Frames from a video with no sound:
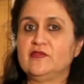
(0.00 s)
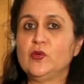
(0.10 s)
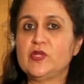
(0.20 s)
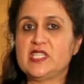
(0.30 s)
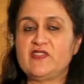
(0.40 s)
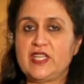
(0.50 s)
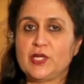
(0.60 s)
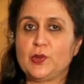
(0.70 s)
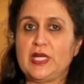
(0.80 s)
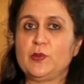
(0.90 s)
For this
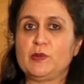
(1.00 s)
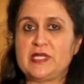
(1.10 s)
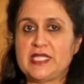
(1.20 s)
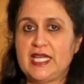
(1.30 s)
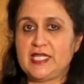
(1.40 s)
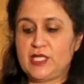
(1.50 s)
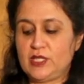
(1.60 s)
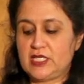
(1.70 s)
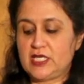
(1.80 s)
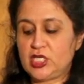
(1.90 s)
fenugreek with potato
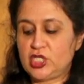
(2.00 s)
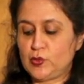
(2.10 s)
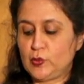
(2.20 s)
dish,